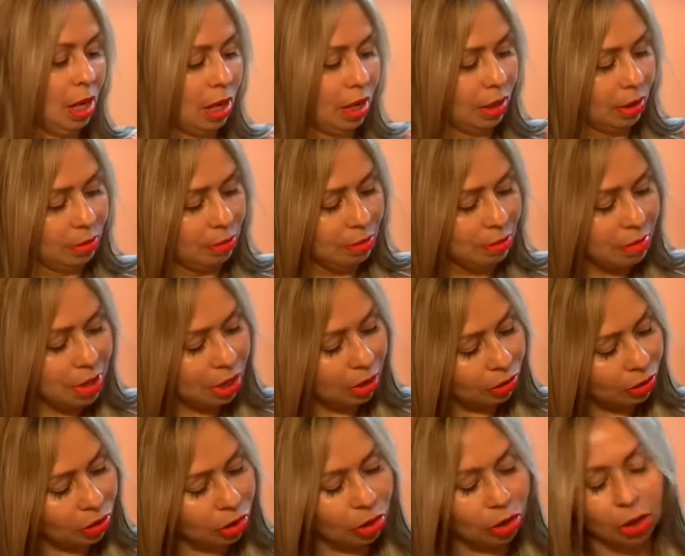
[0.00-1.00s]

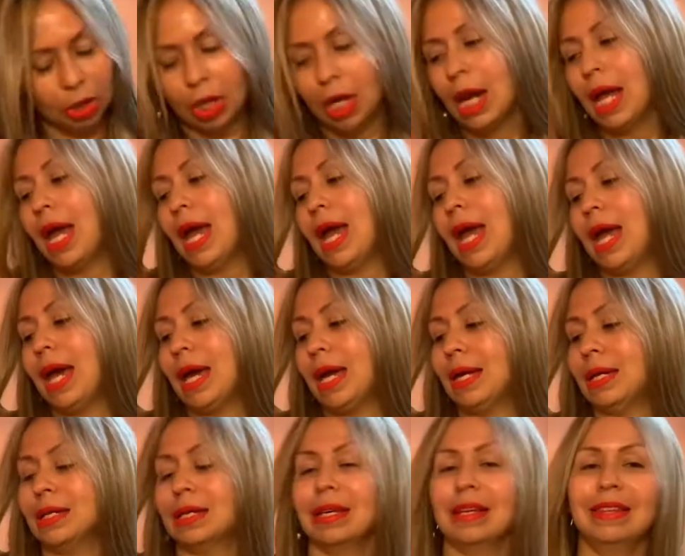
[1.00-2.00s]
mirror
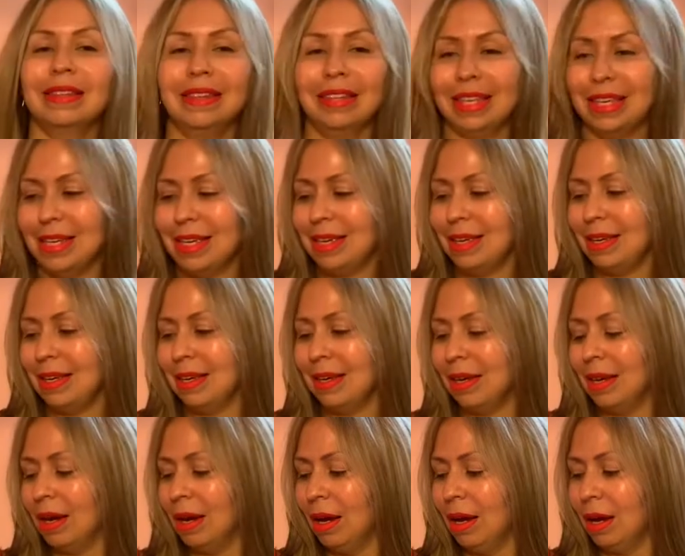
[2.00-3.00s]
and the
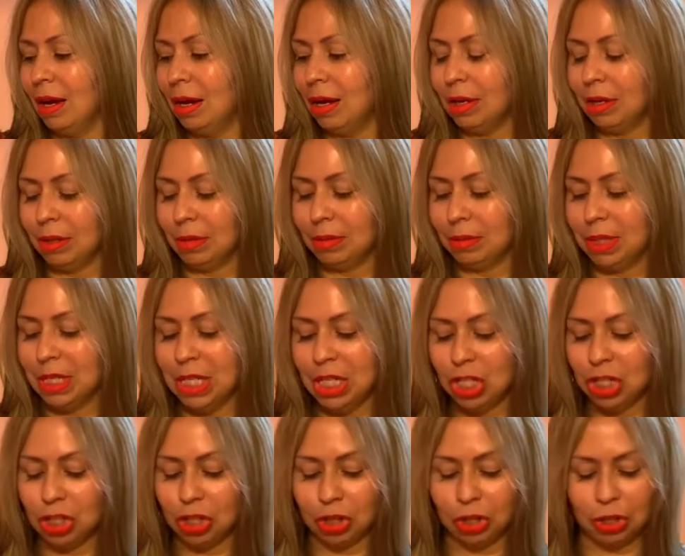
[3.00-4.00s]

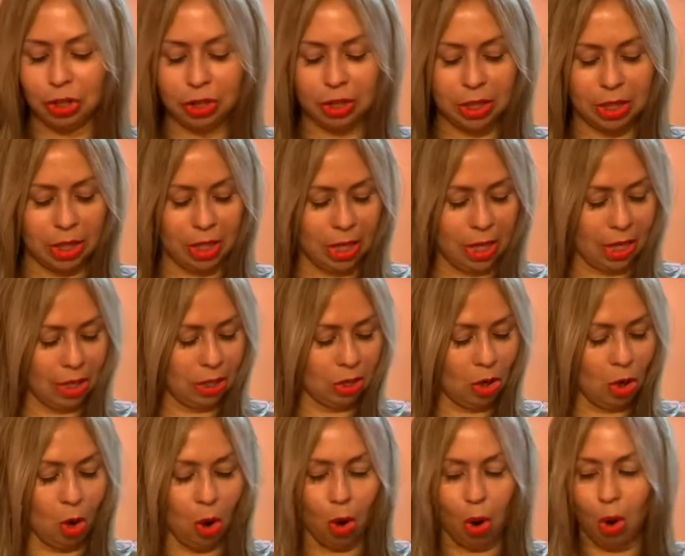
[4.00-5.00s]
t-shirt and
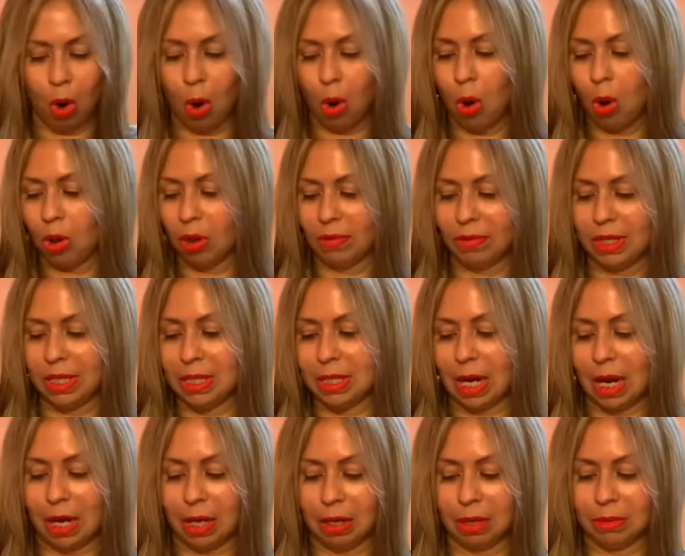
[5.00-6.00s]
all of these
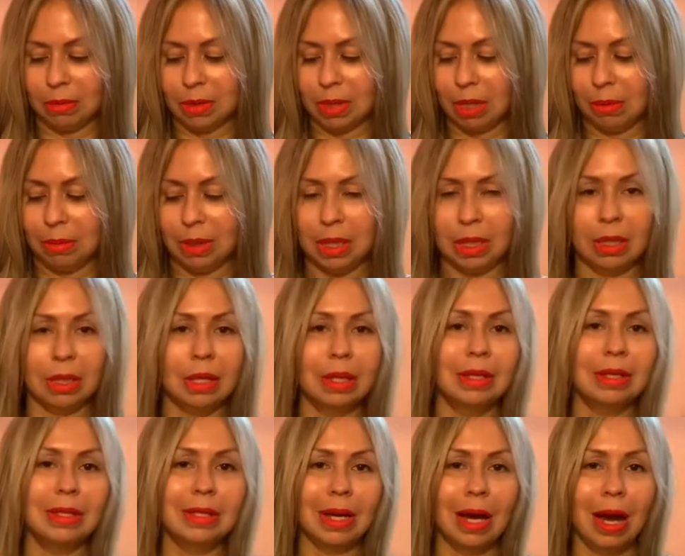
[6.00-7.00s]
items, I mean,
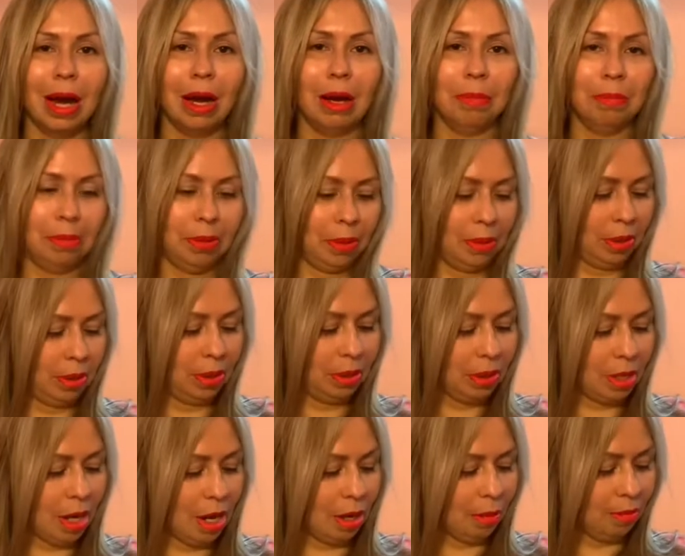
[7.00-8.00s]
top
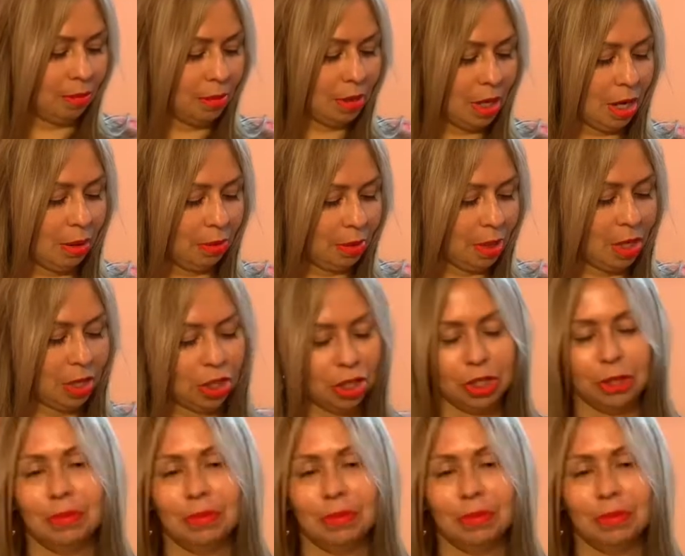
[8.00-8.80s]
notch.